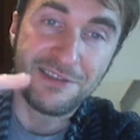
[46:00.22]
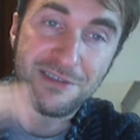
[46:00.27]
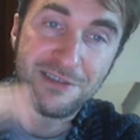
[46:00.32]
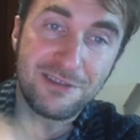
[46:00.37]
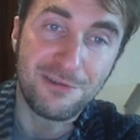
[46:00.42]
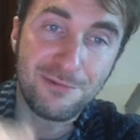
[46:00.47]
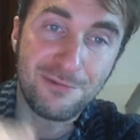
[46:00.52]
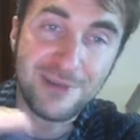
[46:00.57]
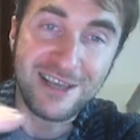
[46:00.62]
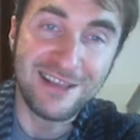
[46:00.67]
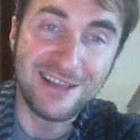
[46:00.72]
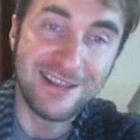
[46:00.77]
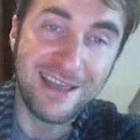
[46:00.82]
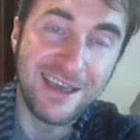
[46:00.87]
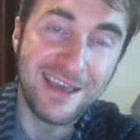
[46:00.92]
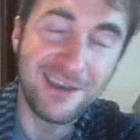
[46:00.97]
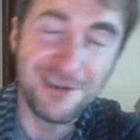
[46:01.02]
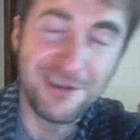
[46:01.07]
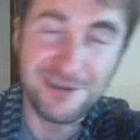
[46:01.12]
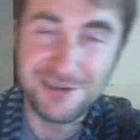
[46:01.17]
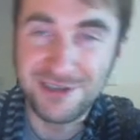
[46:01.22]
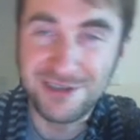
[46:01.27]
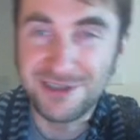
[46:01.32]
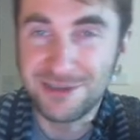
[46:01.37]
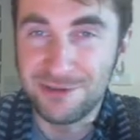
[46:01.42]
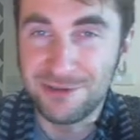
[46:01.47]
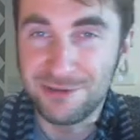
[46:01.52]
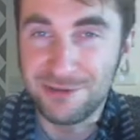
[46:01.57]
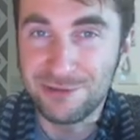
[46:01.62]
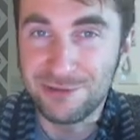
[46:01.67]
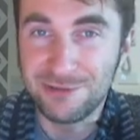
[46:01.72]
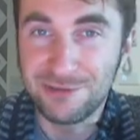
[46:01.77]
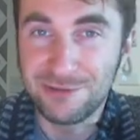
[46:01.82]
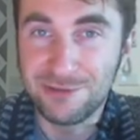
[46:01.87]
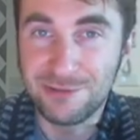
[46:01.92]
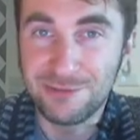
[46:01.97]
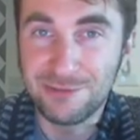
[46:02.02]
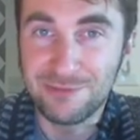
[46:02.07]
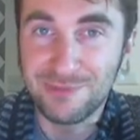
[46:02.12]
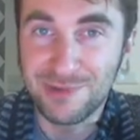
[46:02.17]
three layers
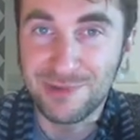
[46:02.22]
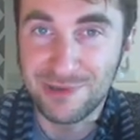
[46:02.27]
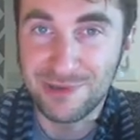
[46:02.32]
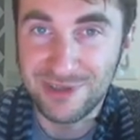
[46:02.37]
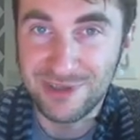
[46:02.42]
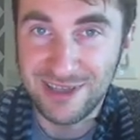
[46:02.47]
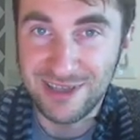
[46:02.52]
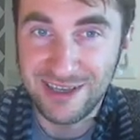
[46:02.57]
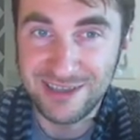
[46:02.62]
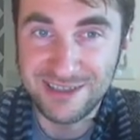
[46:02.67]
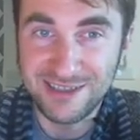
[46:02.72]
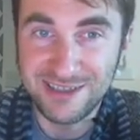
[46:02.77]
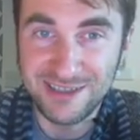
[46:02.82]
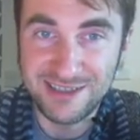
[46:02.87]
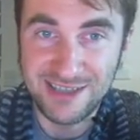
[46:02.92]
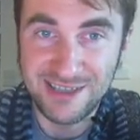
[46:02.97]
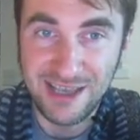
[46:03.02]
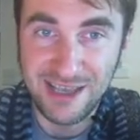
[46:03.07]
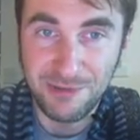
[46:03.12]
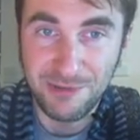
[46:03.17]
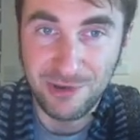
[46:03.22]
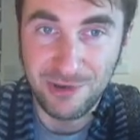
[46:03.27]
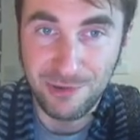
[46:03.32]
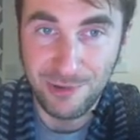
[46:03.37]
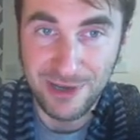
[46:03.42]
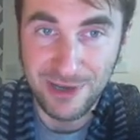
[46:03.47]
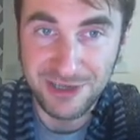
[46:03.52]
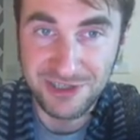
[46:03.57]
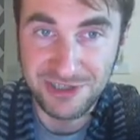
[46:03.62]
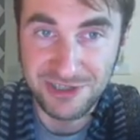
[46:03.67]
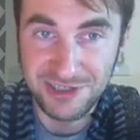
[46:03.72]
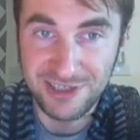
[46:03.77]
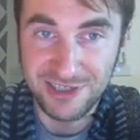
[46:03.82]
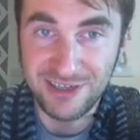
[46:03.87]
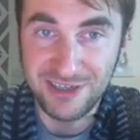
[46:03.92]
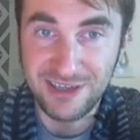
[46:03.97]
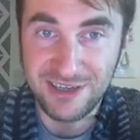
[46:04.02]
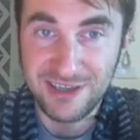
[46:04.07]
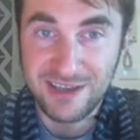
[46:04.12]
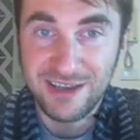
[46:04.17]
to more or less the same
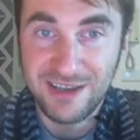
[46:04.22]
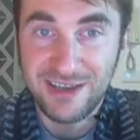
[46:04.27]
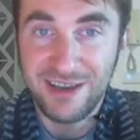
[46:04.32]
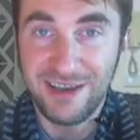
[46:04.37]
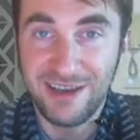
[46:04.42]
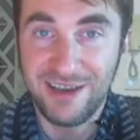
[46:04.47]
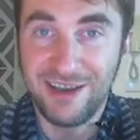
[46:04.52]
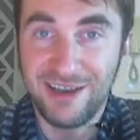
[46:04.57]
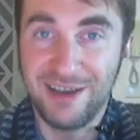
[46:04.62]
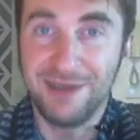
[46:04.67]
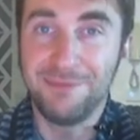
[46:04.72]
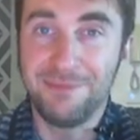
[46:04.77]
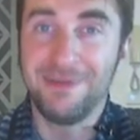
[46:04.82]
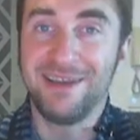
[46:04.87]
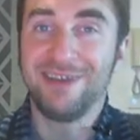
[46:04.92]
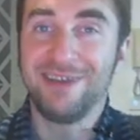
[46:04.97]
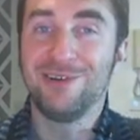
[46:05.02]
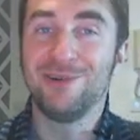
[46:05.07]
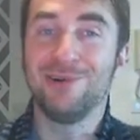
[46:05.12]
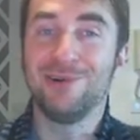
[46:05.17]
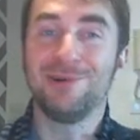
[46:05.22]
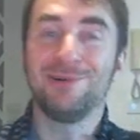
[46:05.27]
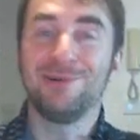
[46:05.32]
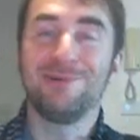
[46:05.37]
question, or